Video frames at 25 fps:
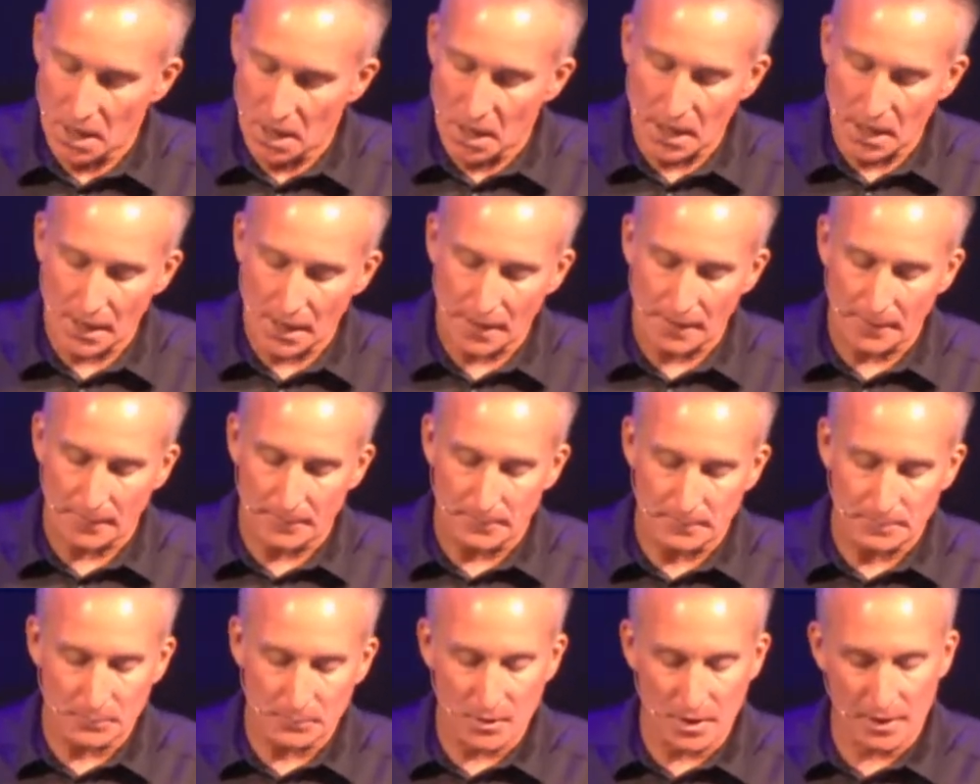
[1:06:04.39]
Um,
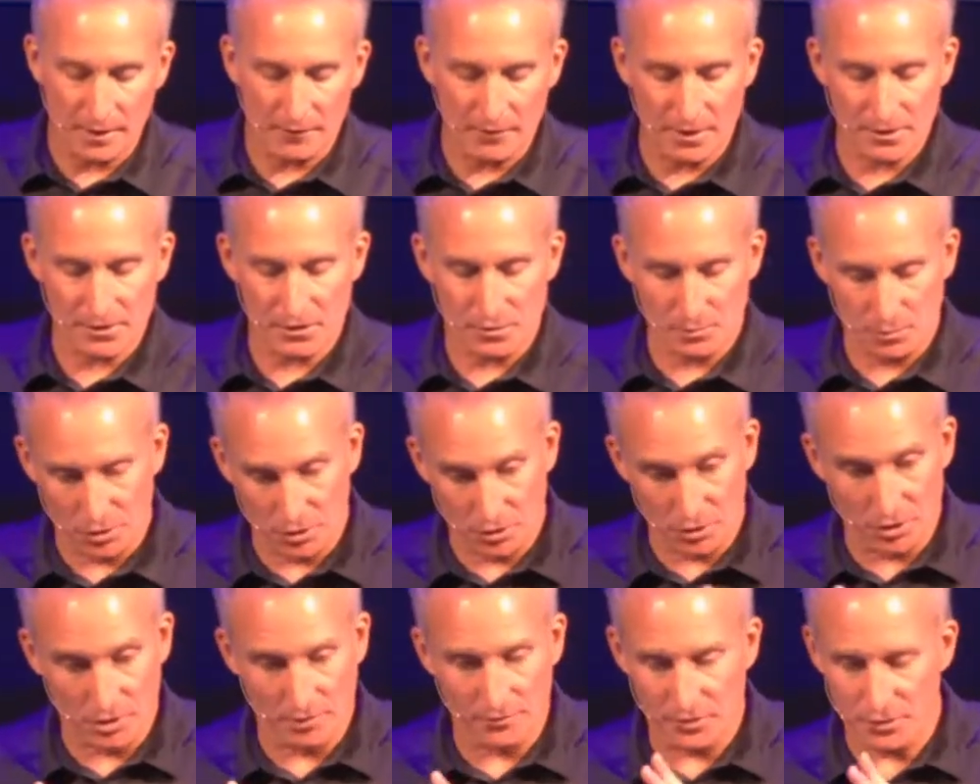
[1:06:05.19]
and I've had some
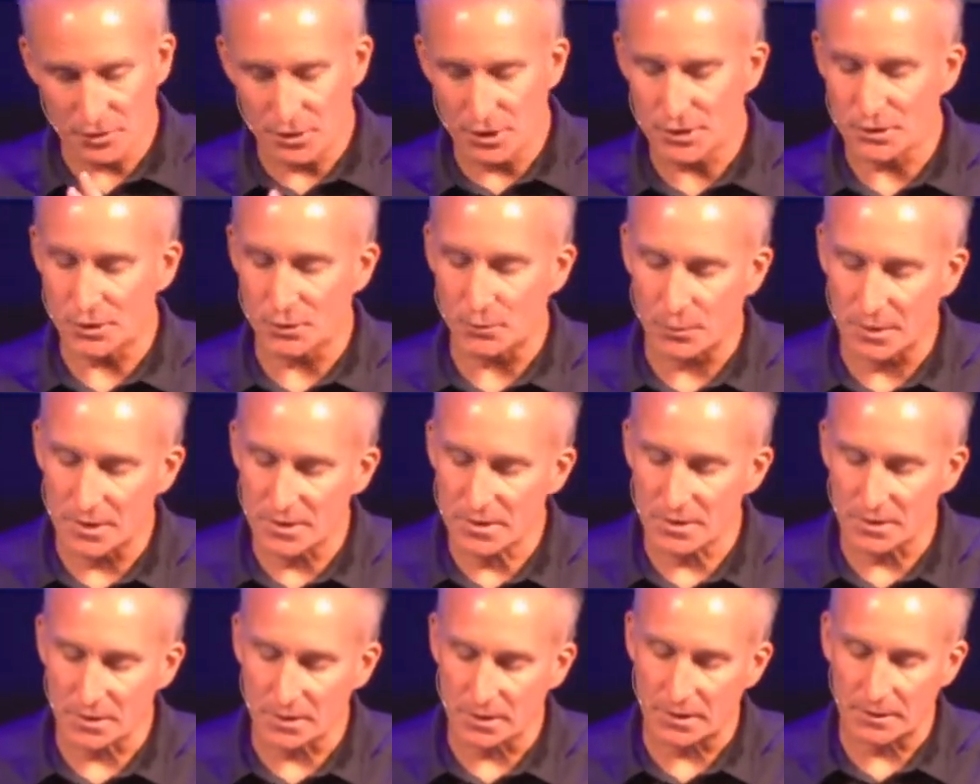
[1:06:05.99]
good conversation
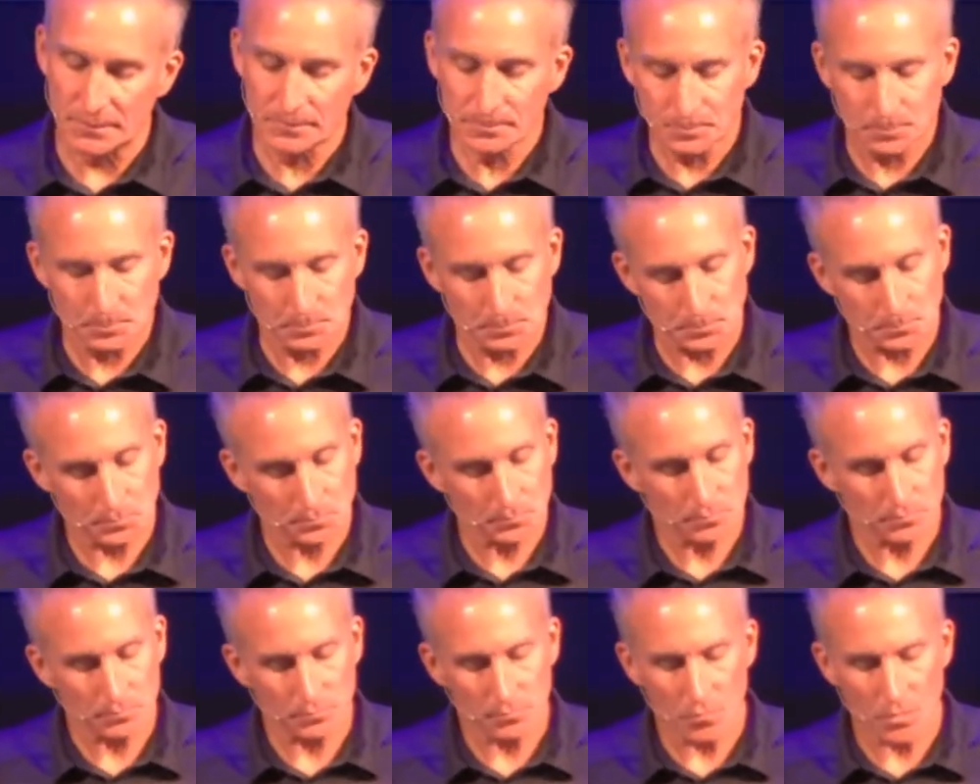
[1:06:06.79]
recently
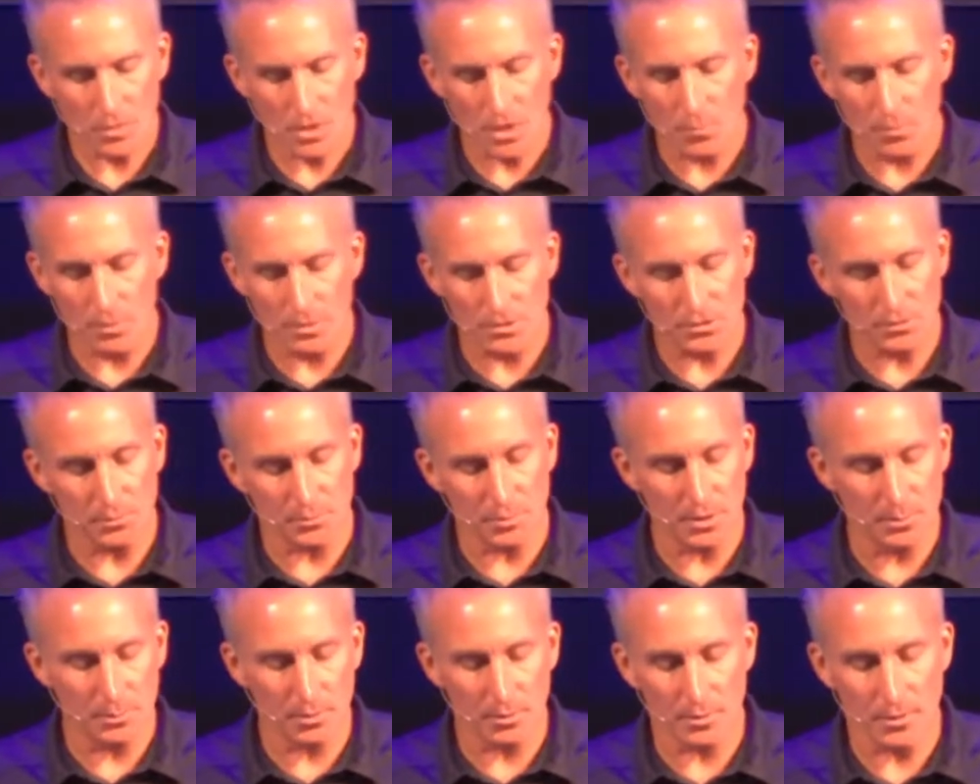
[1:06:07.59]
with some
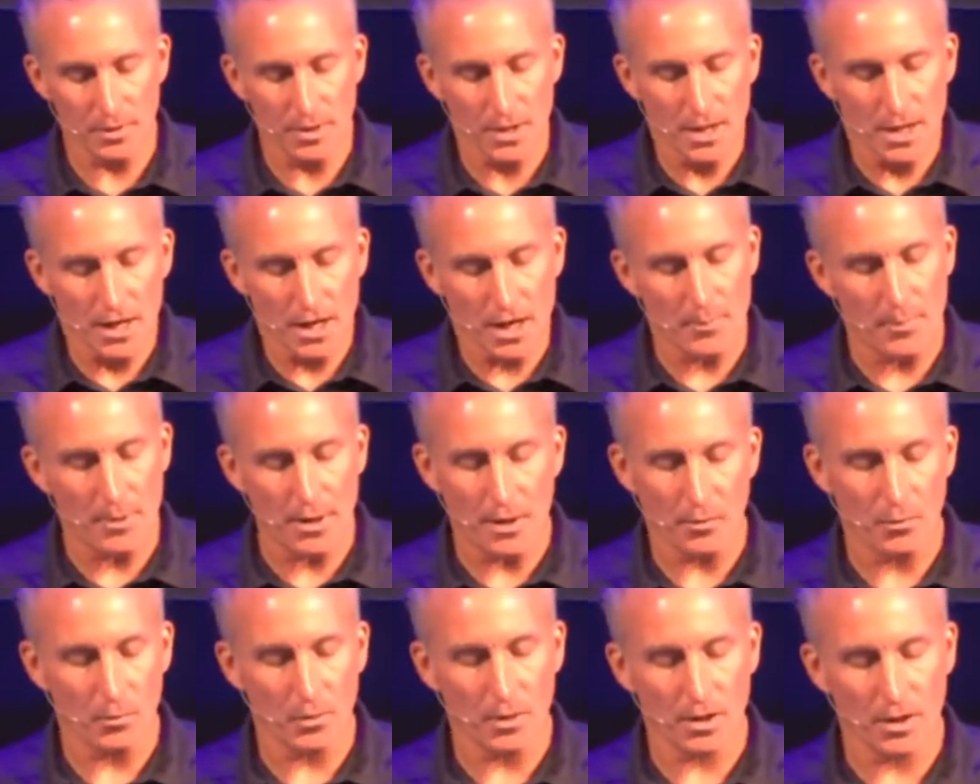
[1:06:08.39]
people
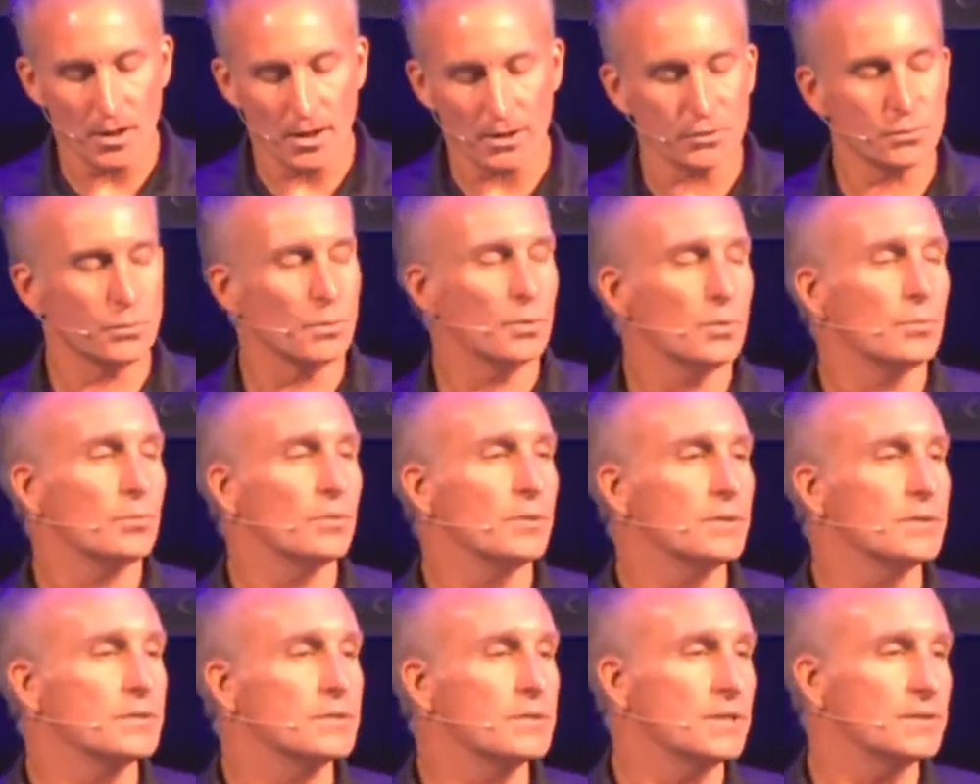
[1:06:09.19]
about what God's word
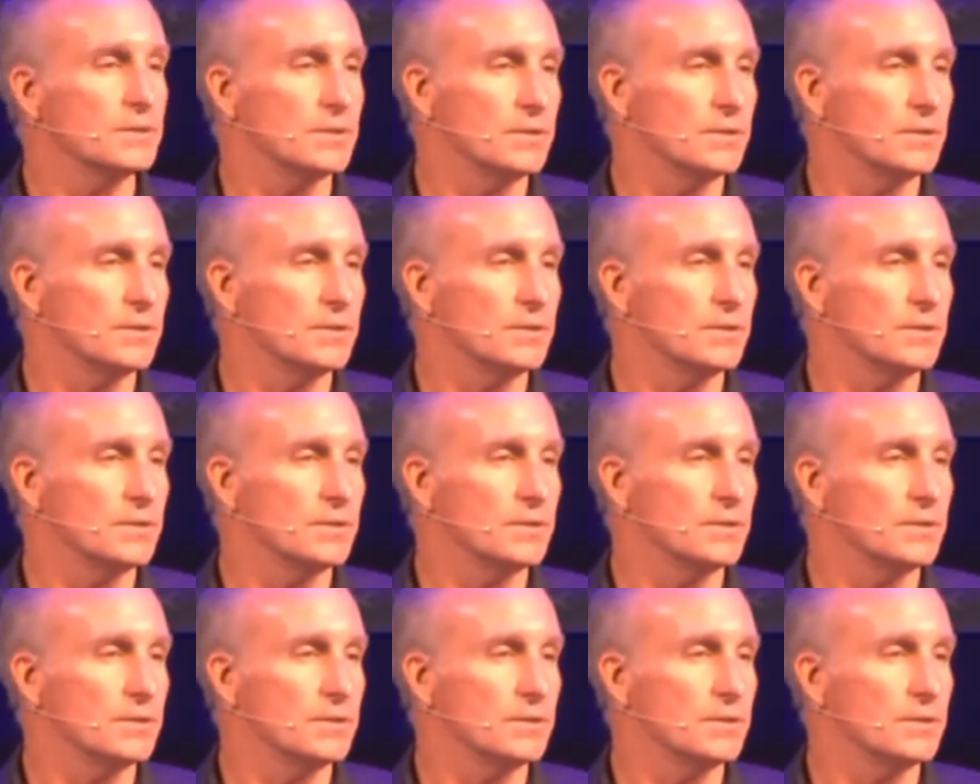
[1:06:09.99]
really says.